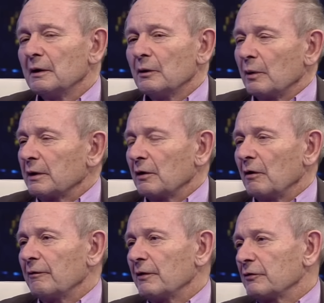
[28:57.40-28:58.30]

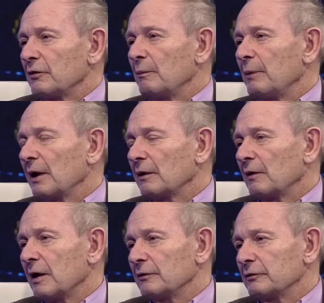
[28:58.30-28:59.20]
Witkoff has no
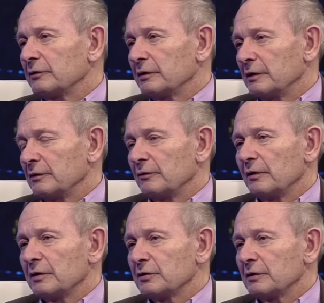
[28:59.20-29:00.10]
background in the
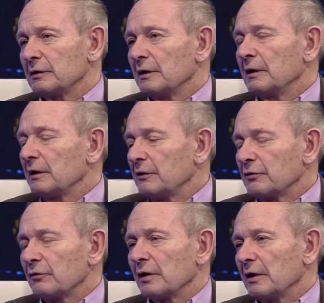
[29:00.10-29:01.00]
region. He's a
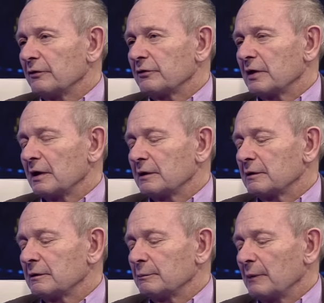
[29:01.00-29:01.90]
real estate
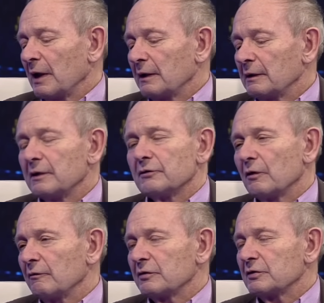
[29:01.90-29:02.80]
man. He's
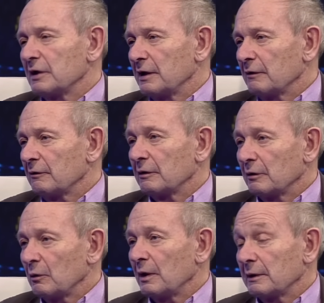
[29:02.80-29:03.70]
obviously
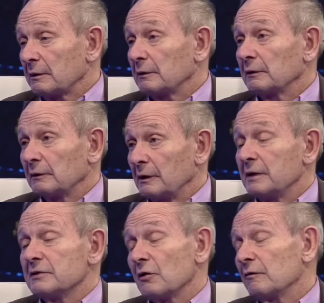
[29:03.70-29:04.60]

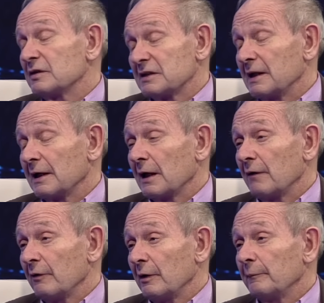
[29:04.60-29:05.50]
clever.